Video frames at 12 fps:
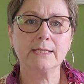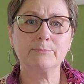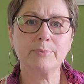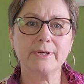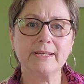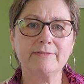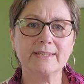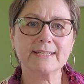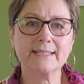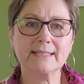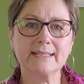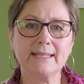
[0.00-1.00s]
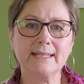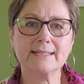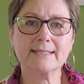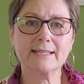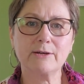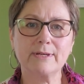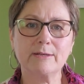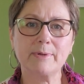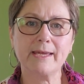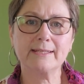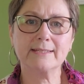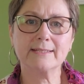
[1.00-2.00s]
previously sewing
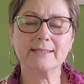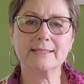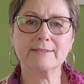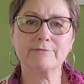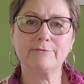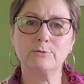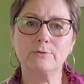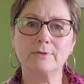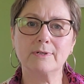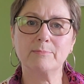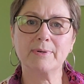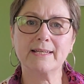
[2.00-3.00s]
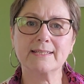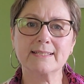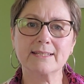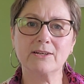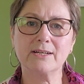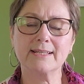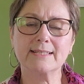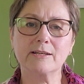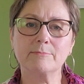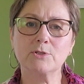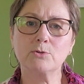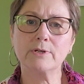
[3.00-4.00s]
patterns for plus size, and
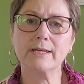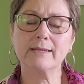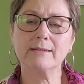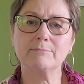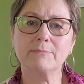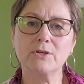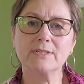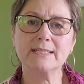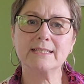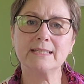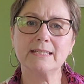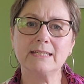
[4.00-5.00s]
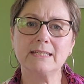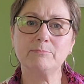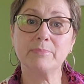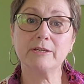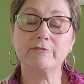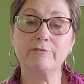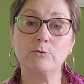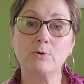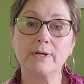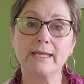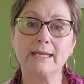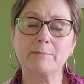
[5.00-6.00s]
I'm talking mostly big
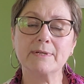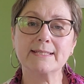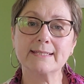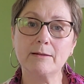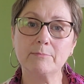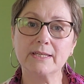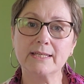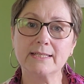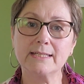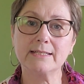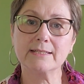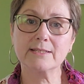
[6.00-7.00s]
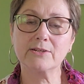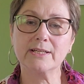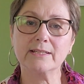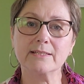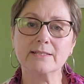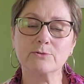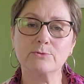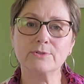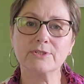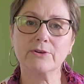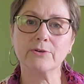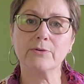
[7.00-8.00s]
four here, but some indie designers
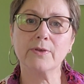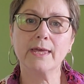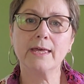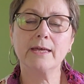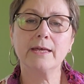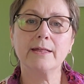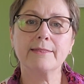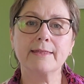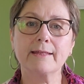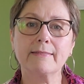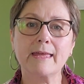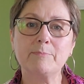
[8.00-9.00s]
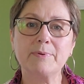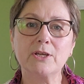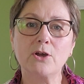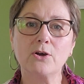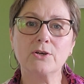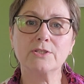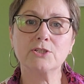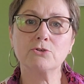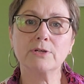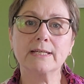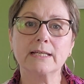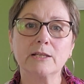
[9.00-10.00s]
also think that because
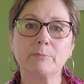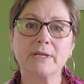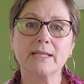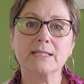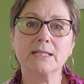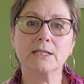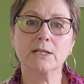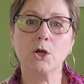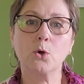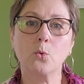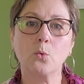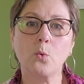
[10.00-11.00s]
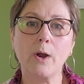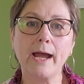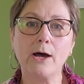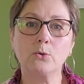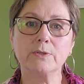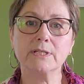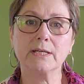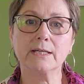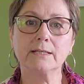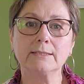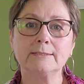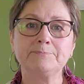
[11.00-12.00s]
you're a little bit
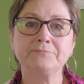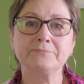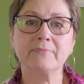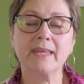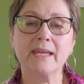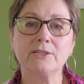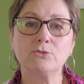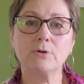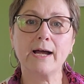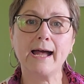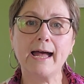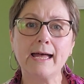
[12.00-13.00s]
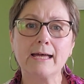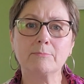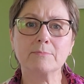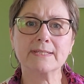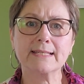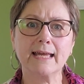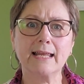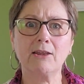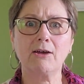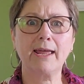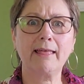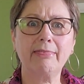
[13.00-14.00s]
rounder, that your arms are
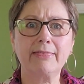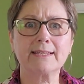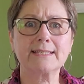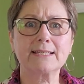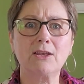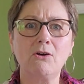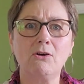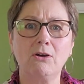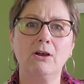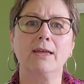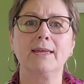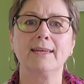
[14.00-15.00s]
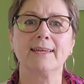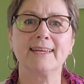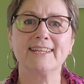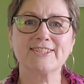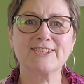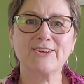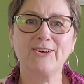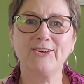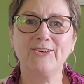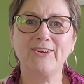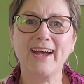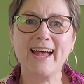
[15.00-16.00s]
like this long. And
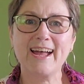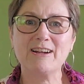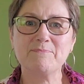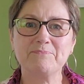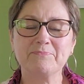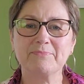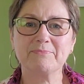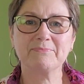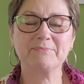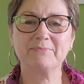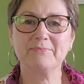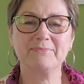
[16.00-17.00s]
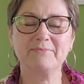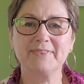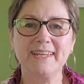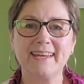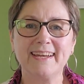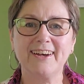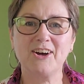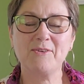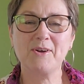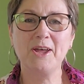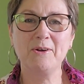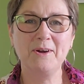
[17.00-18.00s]
so, yeah,
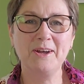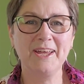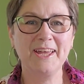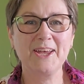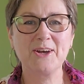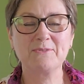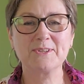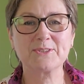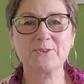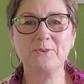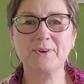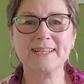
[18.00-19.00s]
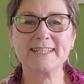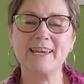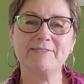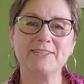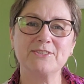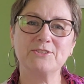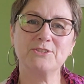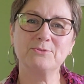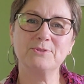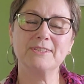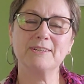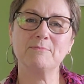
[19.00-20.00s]
I was always having to
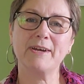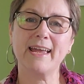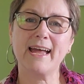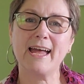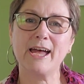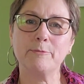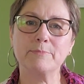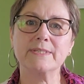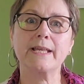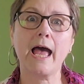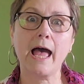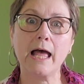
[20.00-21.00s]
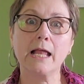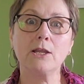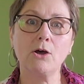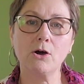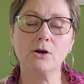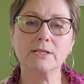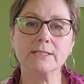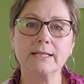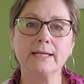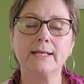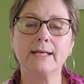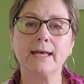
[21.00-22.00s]
shorten my arms a lot.
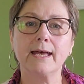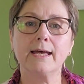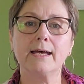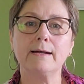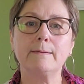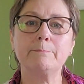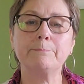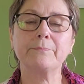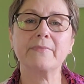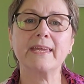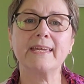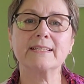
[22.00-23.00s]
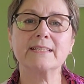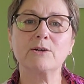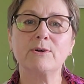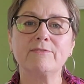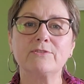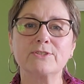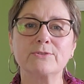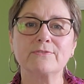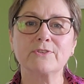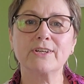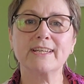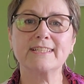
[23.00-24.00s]
And so I've sort of
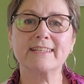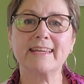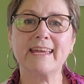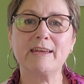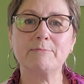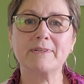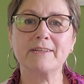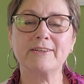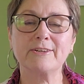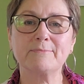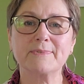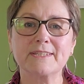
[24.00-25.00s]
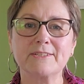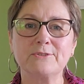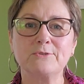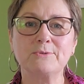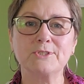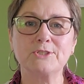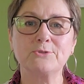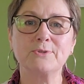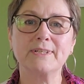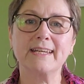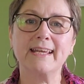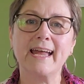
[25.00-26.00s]
got into that habit, and I'm still
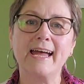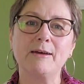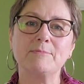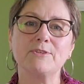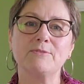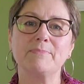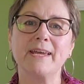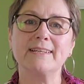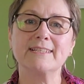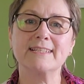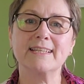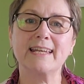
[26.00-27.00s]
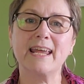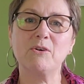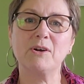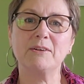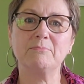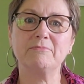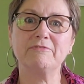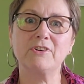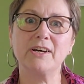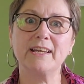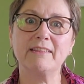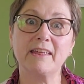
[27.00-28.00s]
shortening arms on patterns, and now I'm
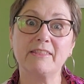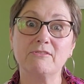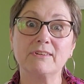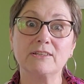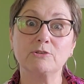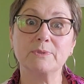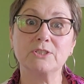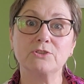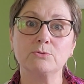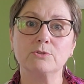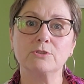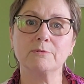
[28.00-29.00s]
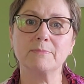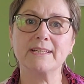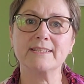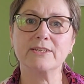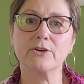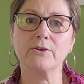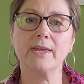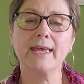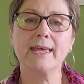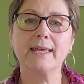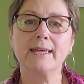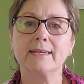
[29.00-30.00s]
finding that they're a little bit short on me. So
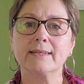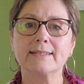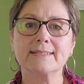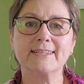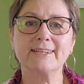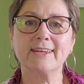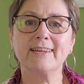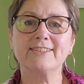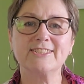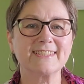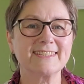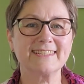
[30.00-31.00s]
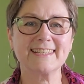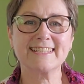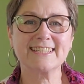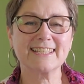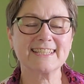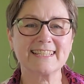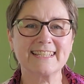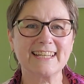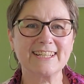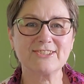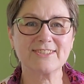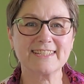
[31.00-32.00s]
is it just an
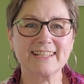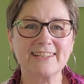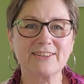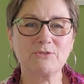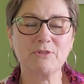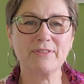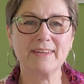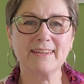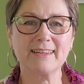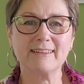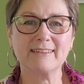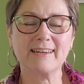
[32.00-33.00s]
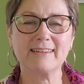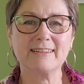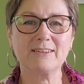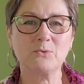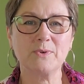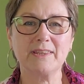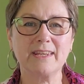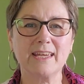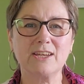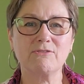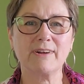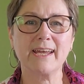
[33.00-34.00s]
interesting little thing, when they
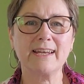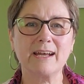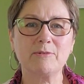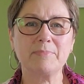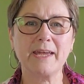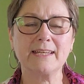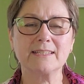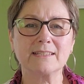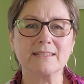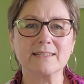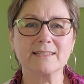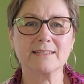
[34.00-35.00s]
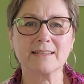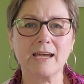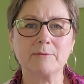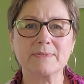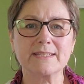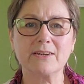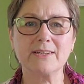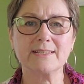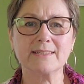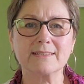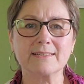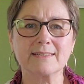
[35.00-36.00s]
grade up patterns, up
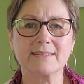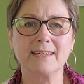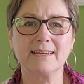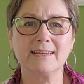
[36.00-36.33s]
sizes,